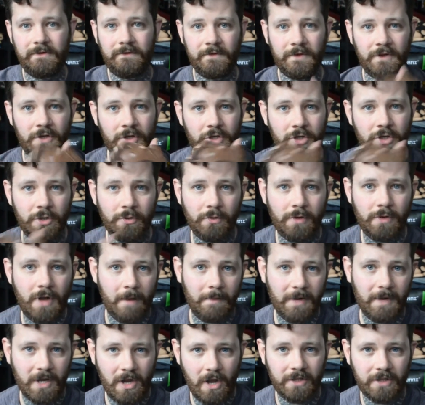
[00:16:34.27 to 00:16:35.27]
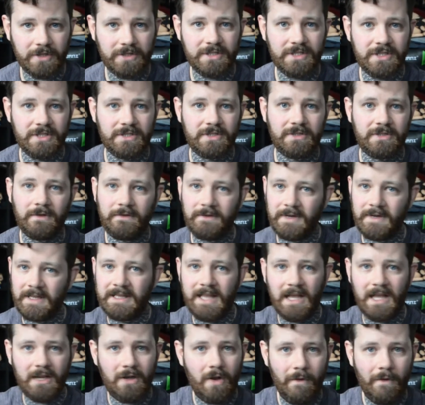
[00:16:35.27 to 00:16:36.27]
for the new Comic Cons and stuff like
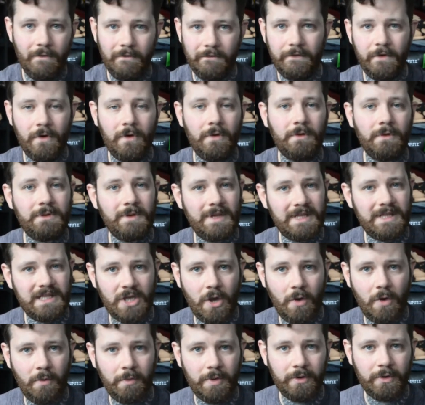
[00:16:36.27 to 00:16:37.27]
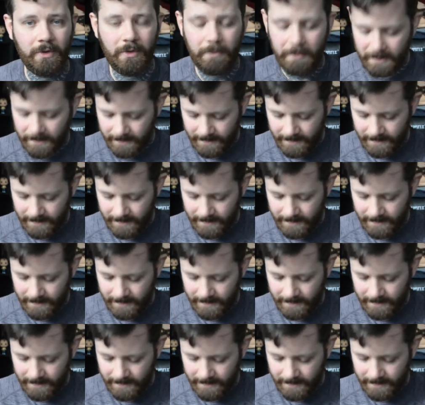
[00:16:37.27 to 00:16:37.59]
that going forward and the open up.